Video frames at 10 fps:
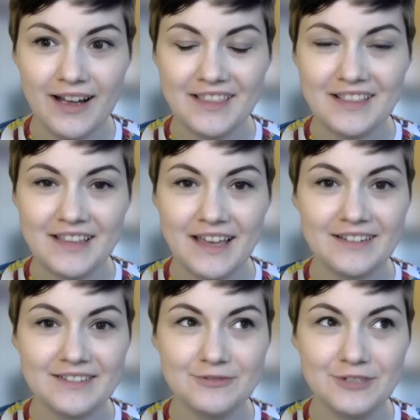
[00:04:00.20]
I think
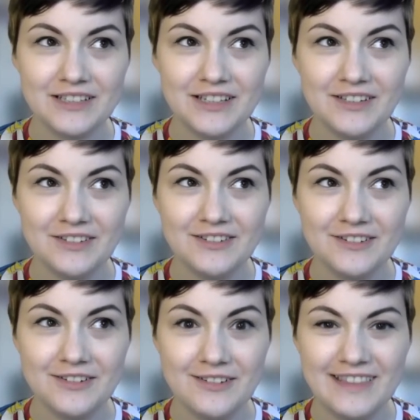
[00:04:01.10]
that really
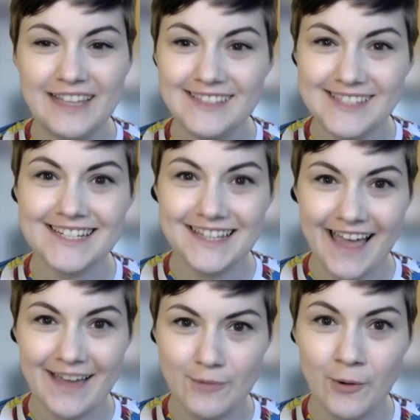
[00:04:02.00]
lends to
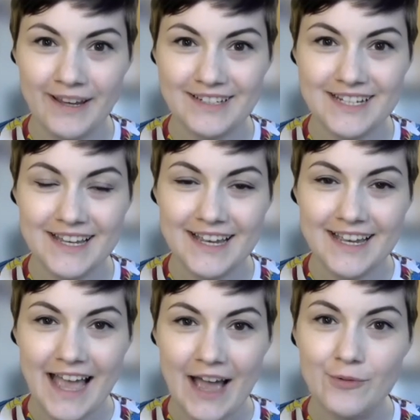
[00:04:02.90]
that point,
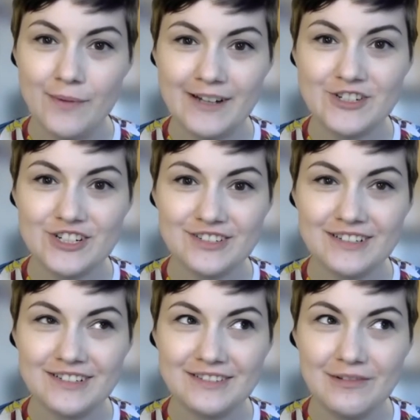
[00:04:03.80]
how much
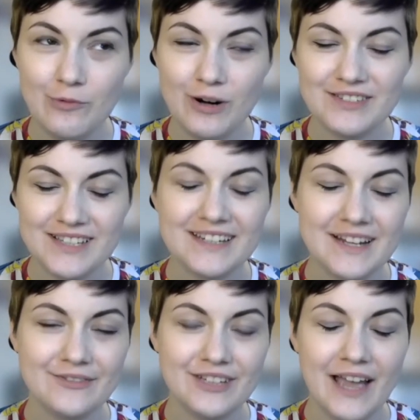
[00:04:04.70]
words can
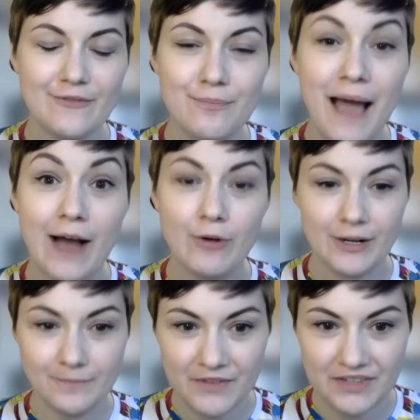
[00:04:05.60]
definitely have
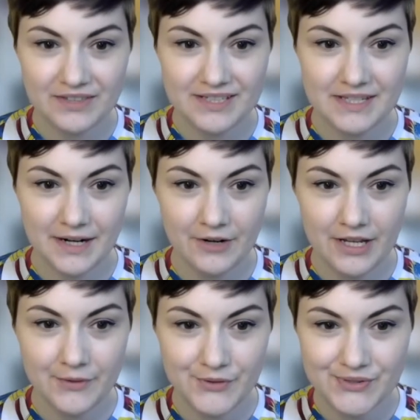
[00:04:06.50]
power in these
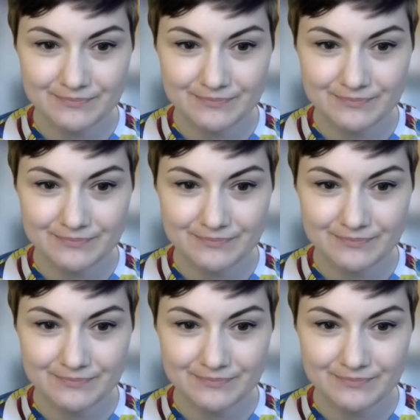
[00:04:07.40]
scenarios.